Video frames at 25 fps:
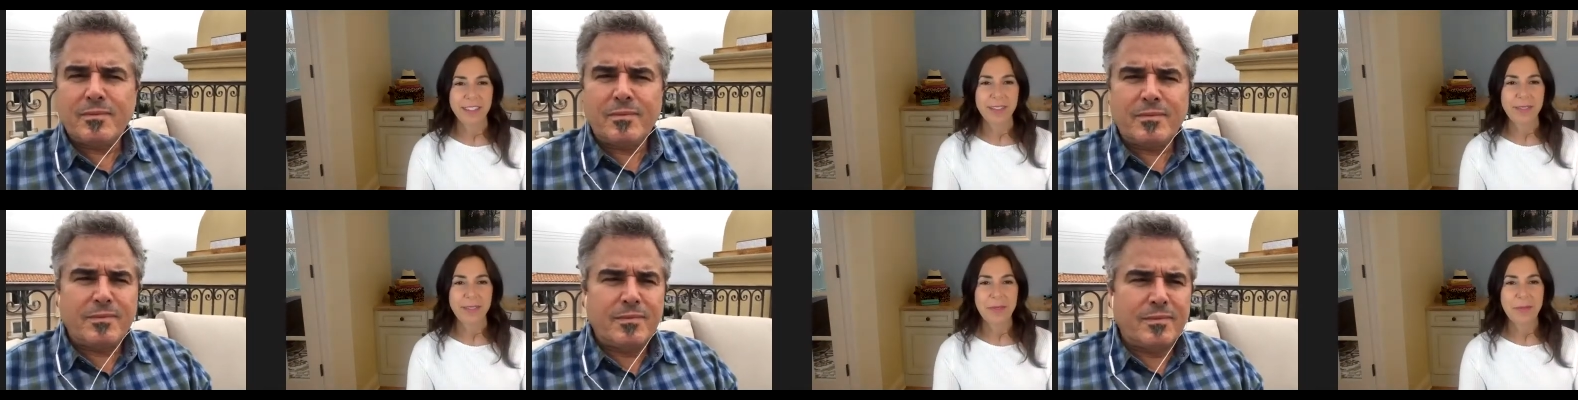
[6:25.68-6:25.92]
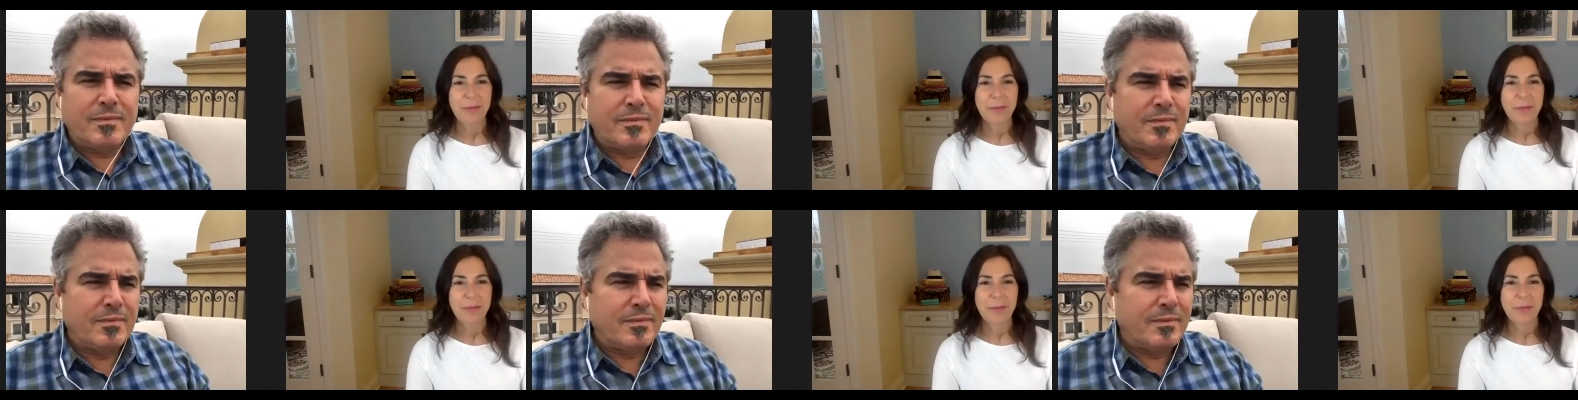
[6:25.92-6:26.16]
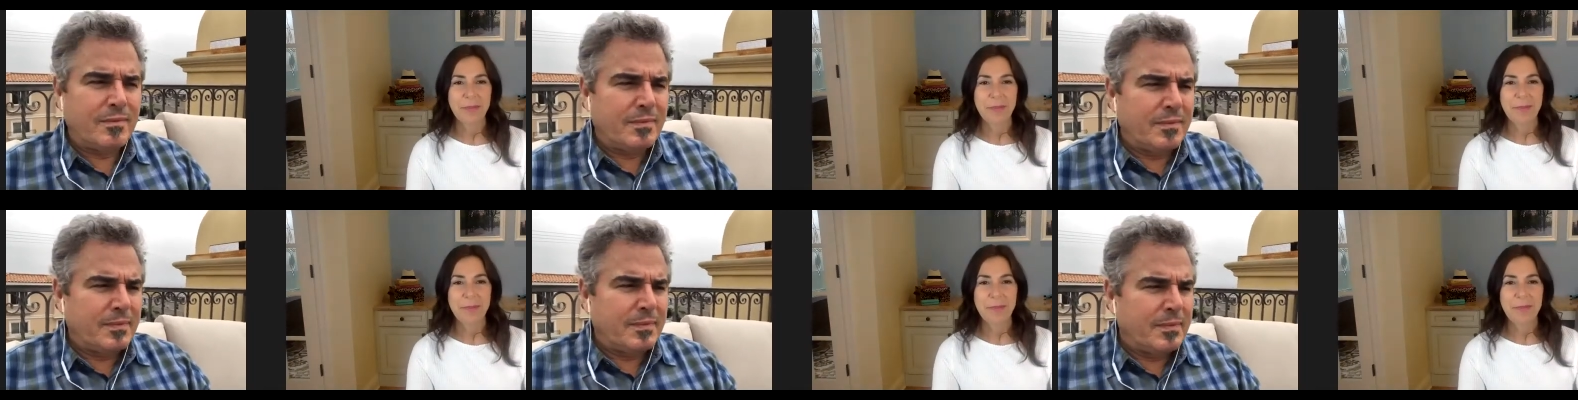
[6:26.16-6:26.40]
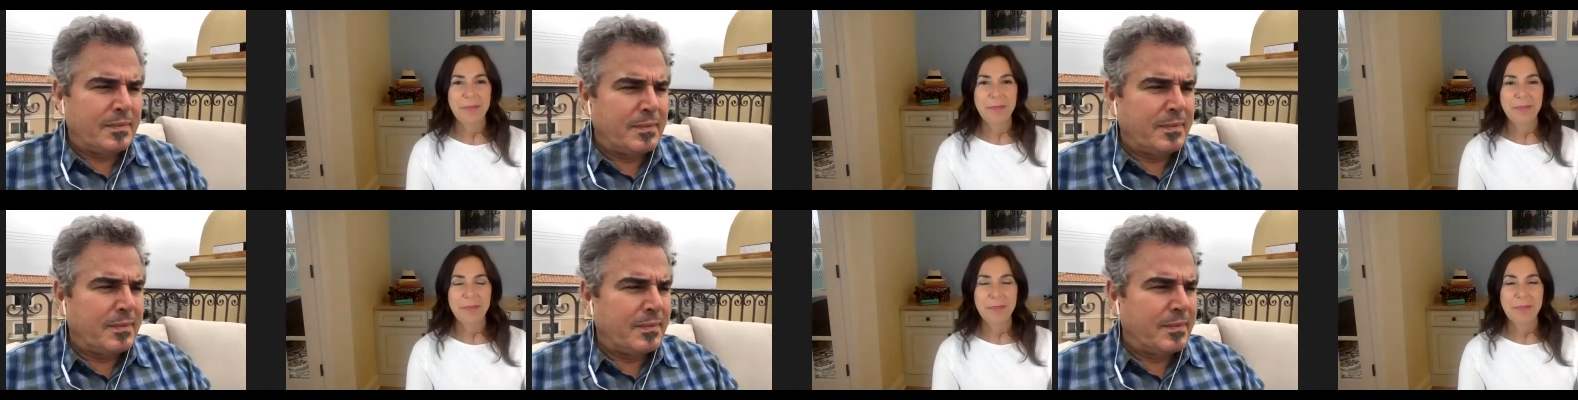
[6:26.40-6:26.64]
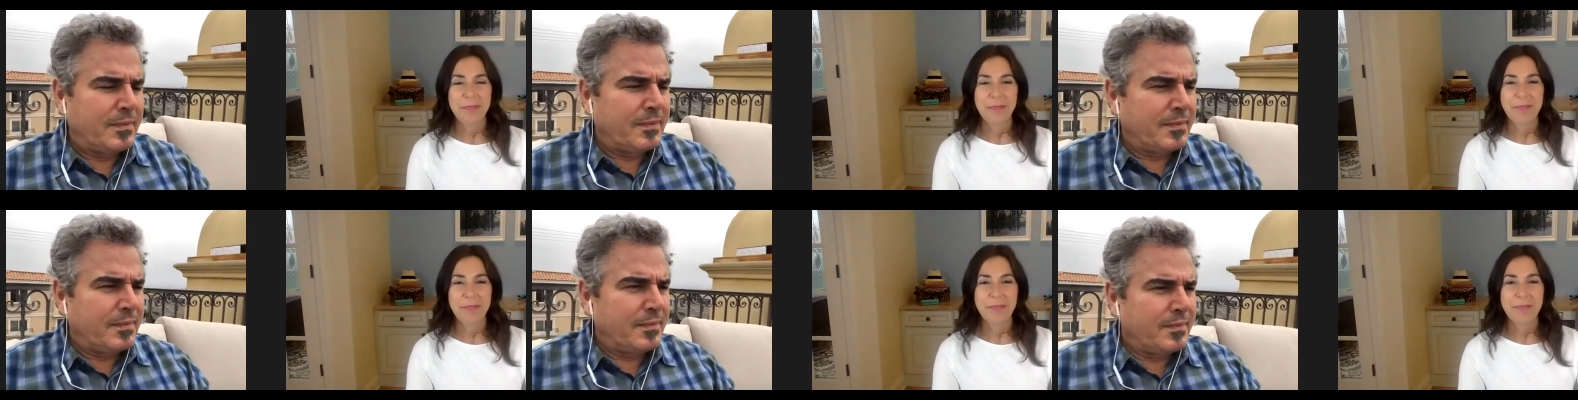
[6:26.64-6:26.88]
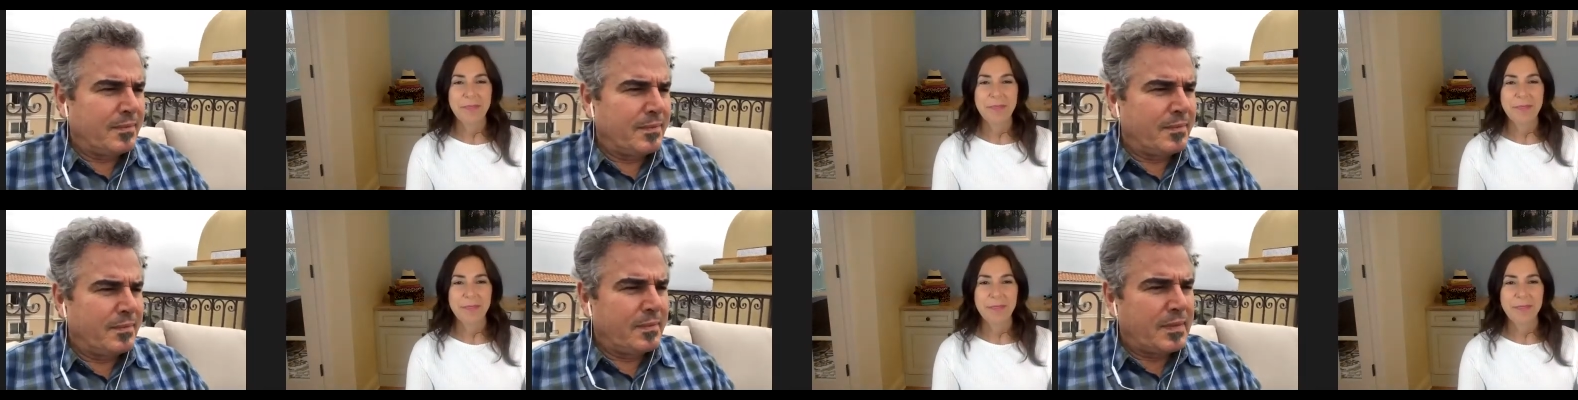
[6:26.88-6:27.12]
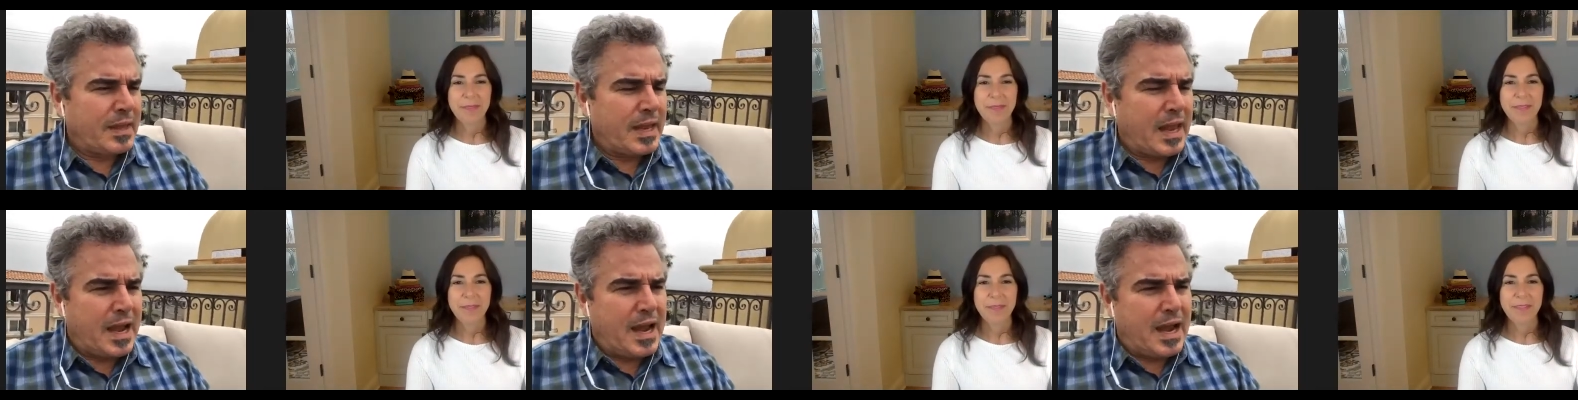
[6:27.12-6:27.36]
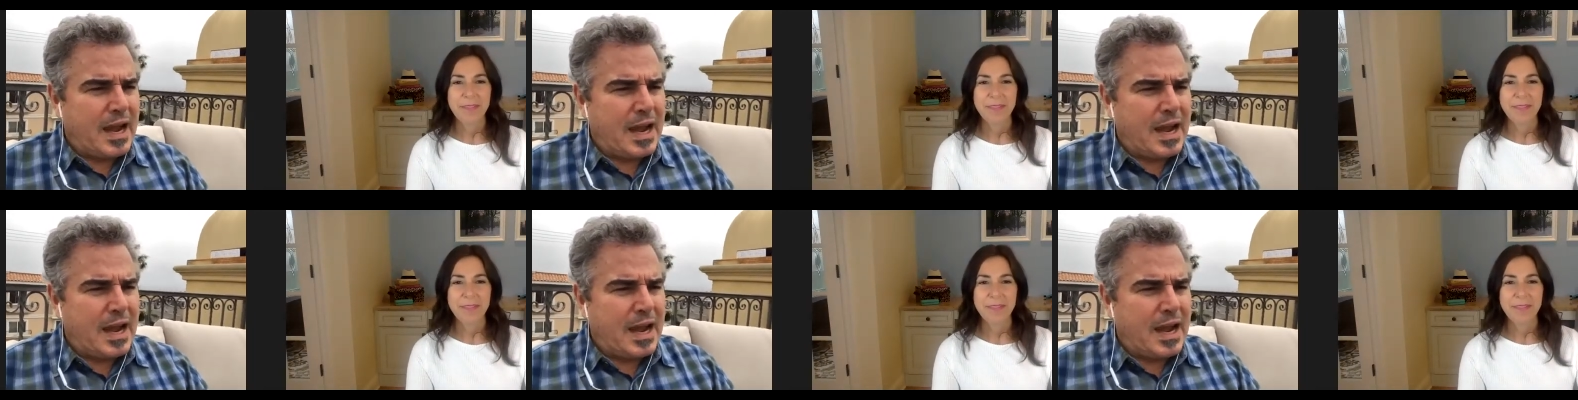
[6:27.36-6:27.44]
Nobody speaks.